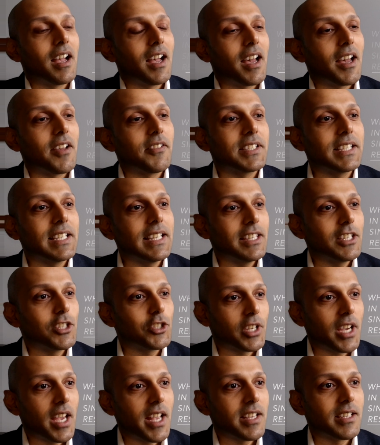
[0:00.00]
I've seen the
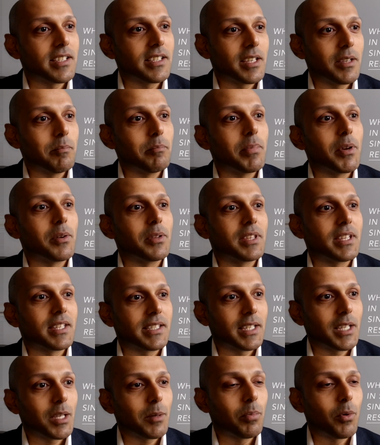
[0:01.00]
changes in both the
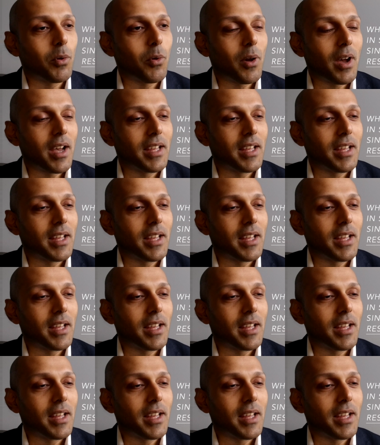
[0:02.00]
Singapore